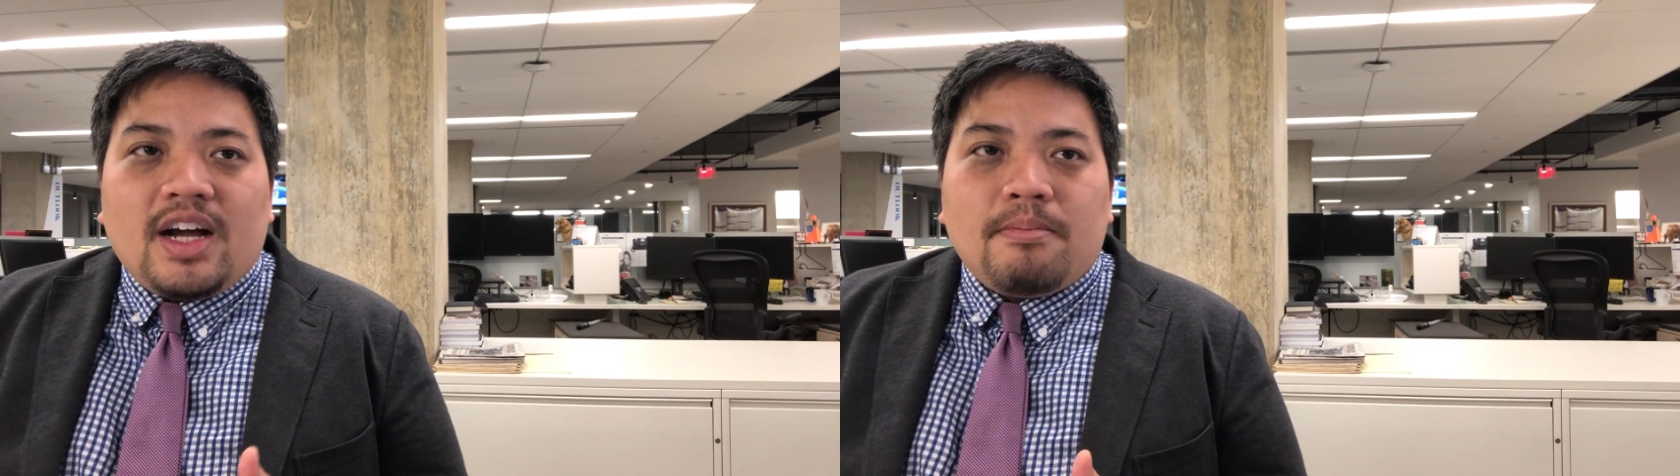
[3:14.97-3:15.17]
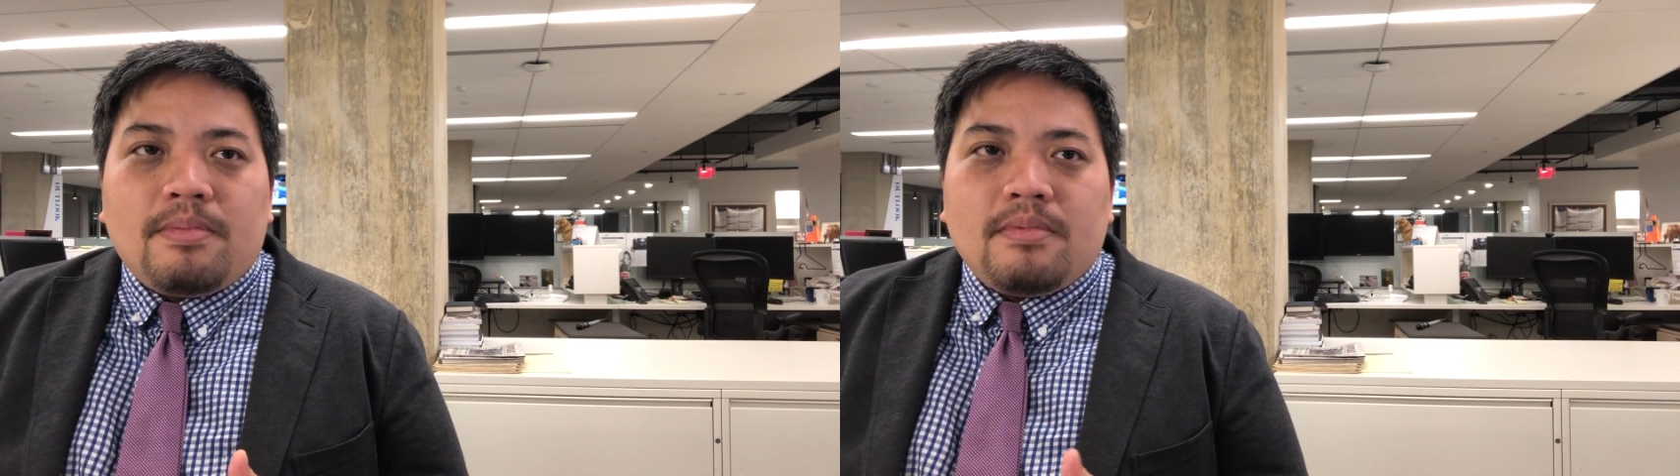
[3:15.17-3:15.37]

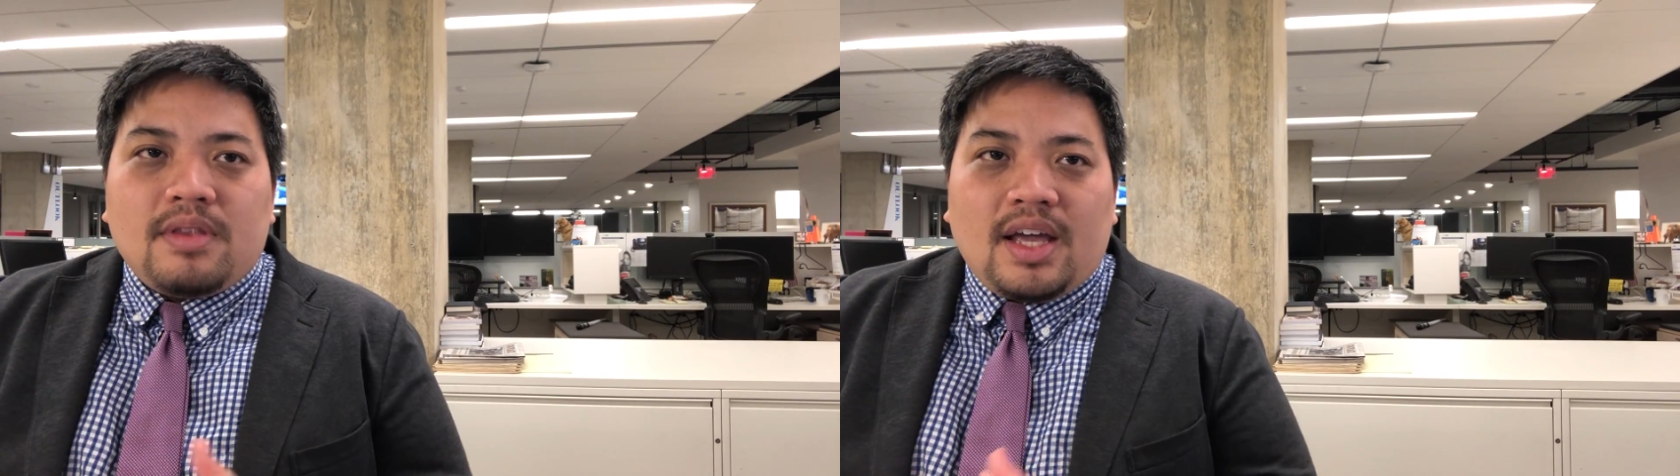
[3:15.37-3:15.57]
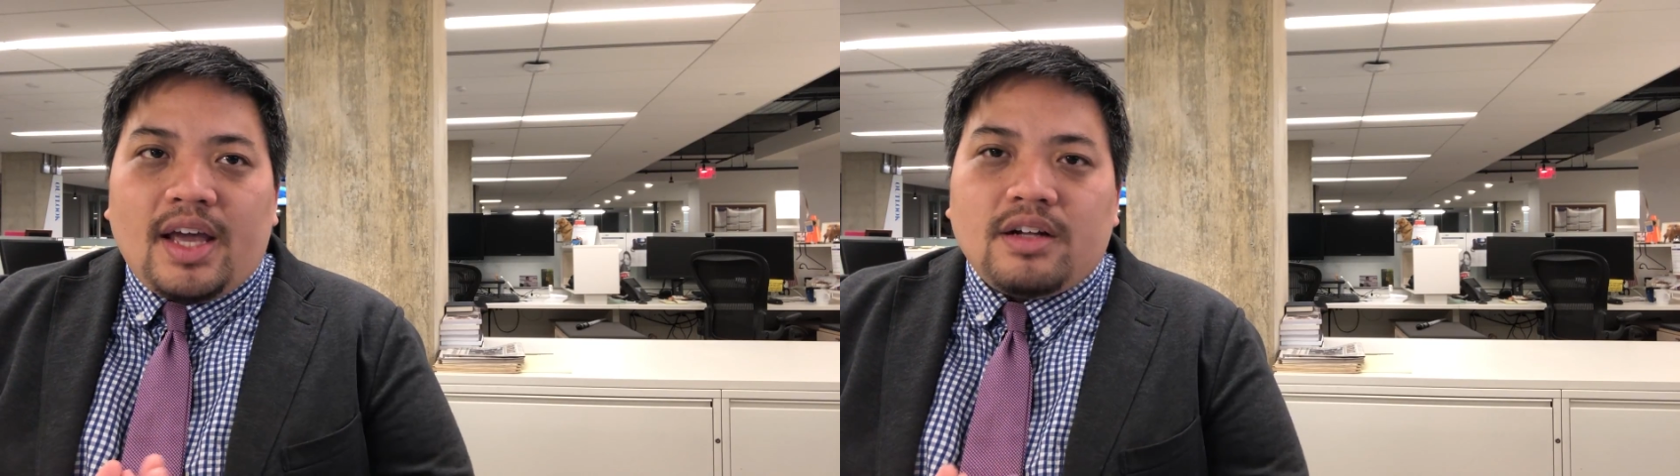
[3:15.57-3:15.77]
up
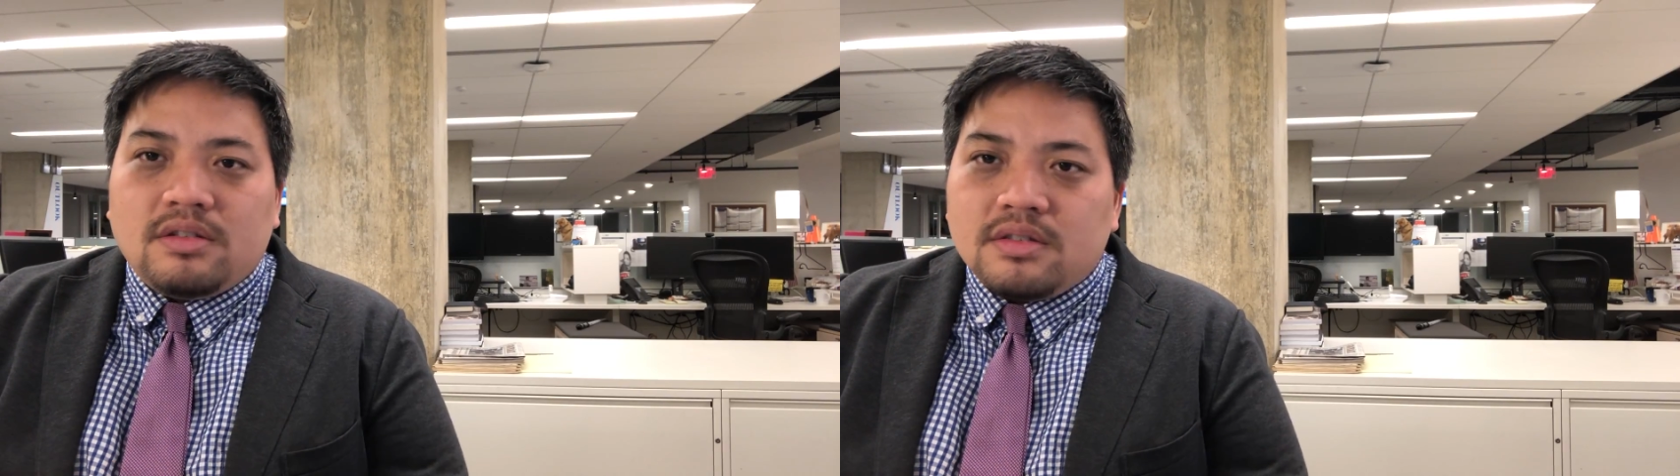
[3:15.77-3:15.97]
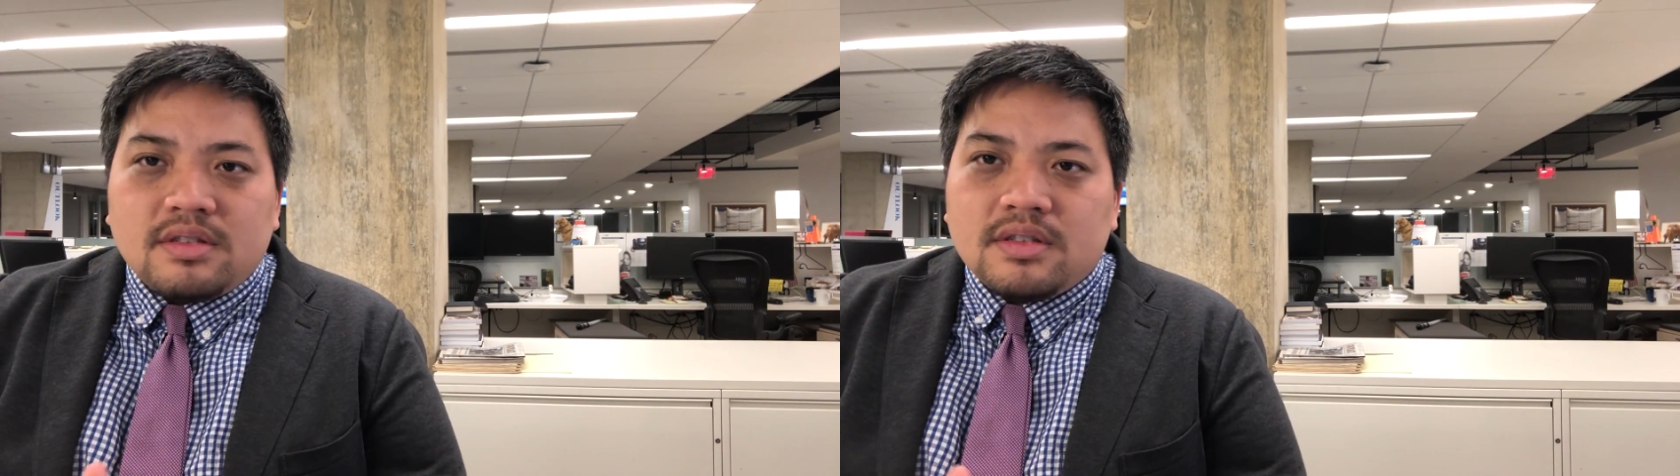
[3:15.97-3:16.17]
the
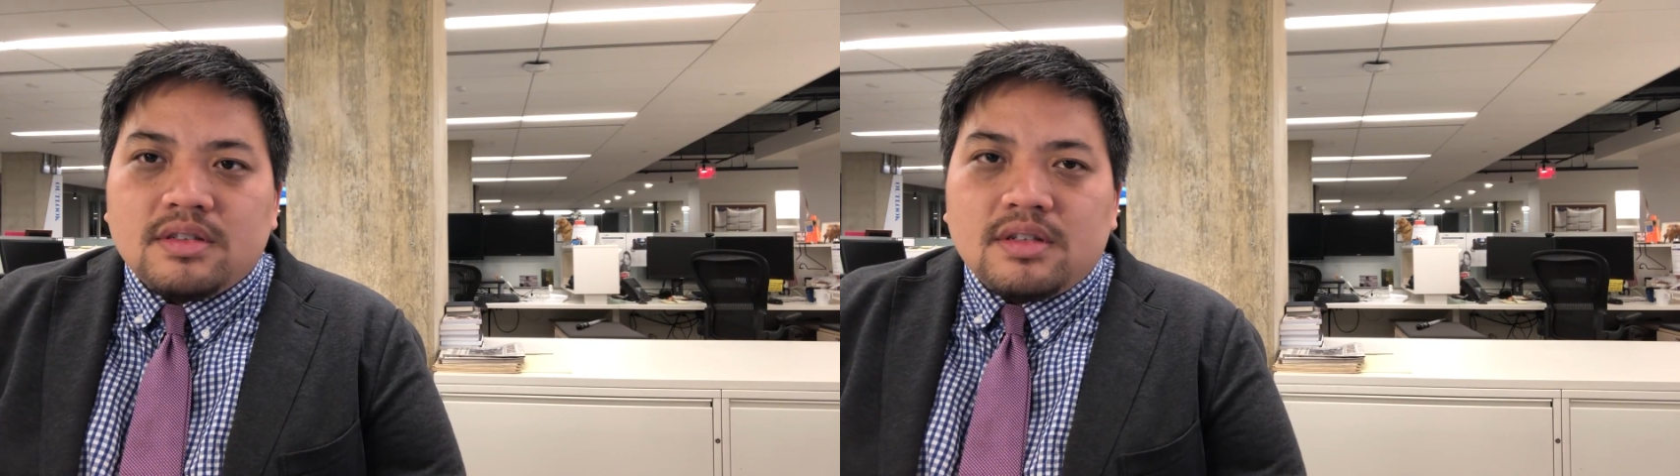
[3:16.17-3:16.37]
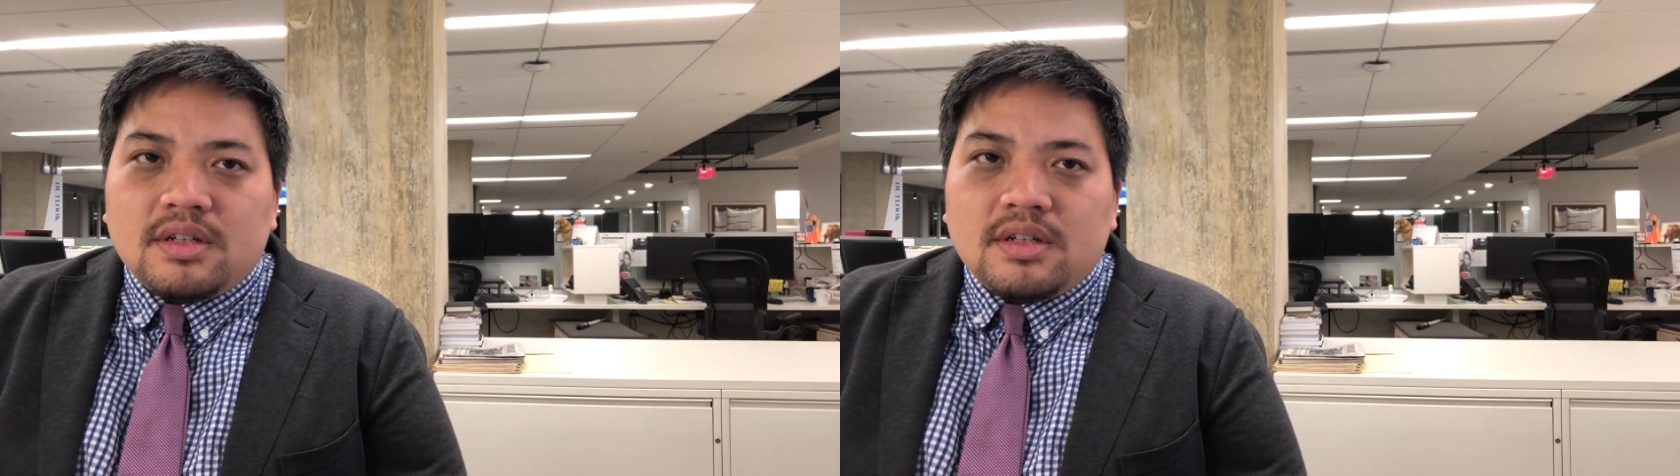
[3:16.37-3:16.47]
angles